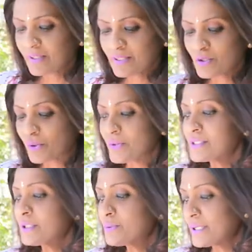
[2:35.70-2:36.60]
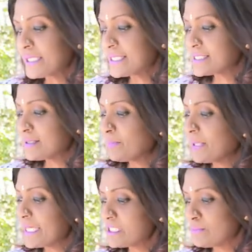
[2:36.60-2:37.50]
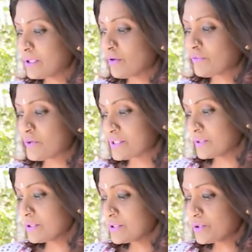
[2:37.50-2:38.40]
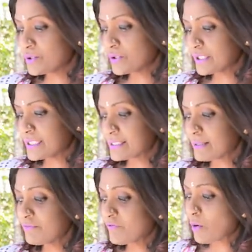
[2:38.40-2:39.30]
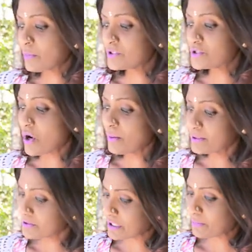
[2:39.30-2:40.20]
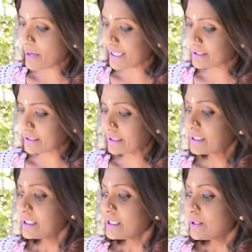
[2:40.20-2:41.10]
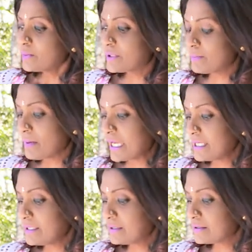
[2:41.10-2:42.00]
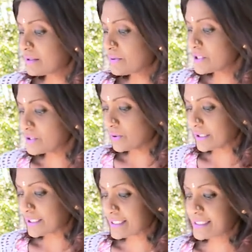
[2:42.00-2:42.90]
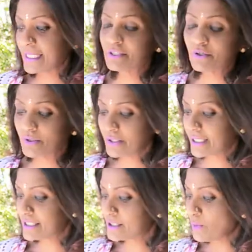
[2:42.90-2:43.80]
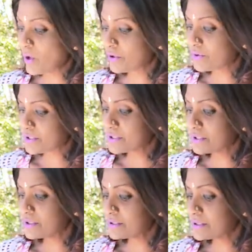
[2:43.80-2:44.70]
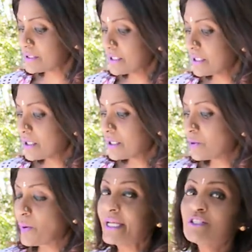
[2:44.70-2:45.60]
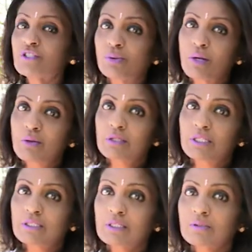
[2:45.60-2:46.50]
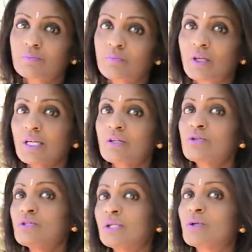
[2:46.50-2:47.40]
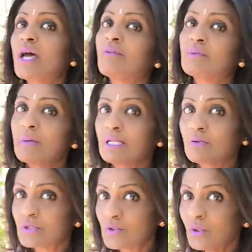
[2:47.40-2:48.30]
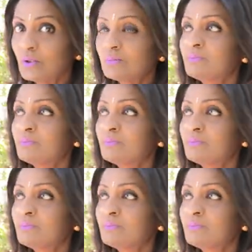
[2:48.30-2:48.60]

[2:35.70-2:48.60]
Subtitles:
So crystal grid is the placement of crystals, usually in some form of geometric pattern, with the main crystal in the center and smaller crystals arranged around it. Okay, usually you have the main crystal